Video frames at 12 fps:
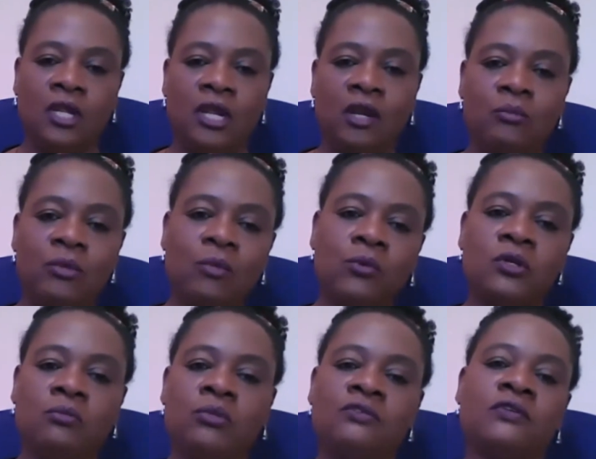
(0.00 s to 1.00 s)
I remember one
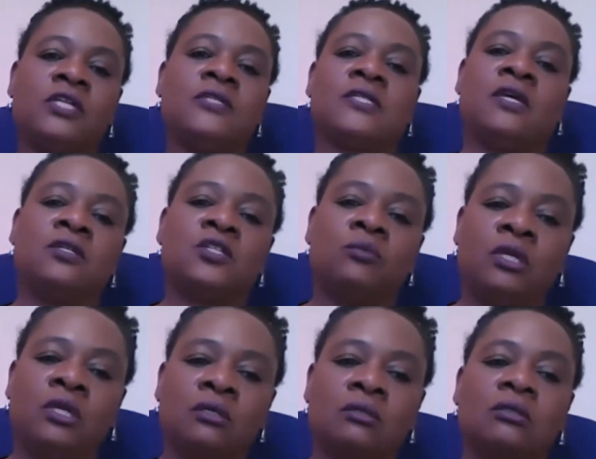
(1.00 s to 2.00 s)
of my friends saying to
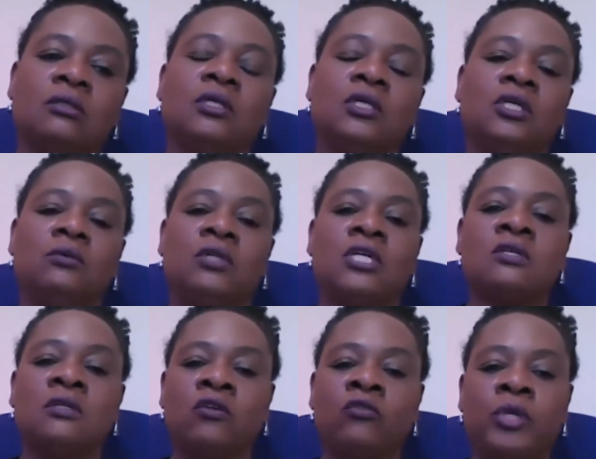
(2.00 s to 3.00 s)
me, well, that's a
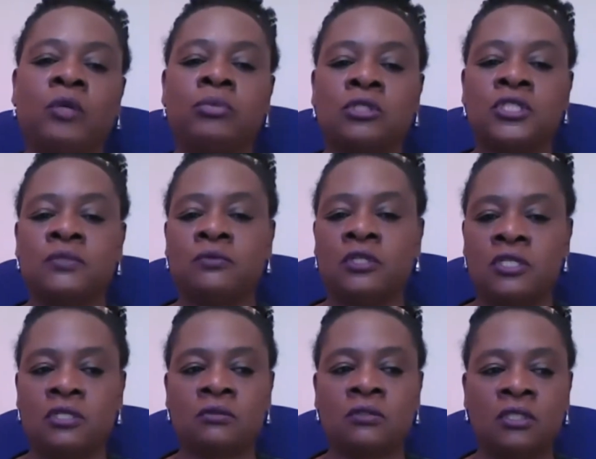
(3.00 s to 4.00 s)
lot of big posh words,
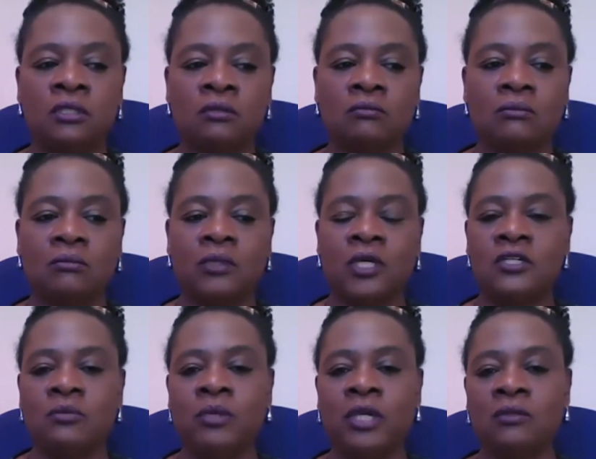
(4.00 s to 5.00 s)
Dorothy, but how do
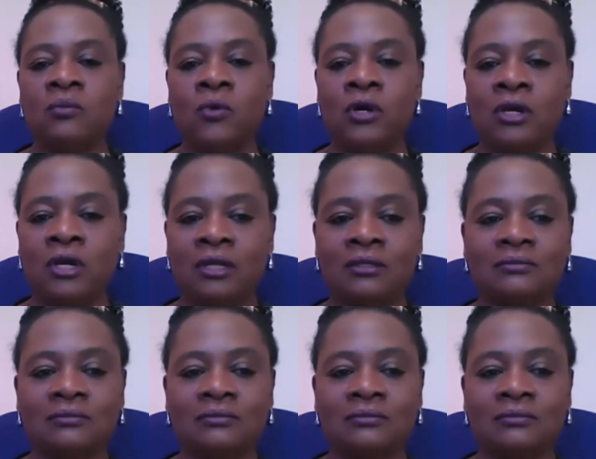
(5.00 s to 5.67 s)
you make them work?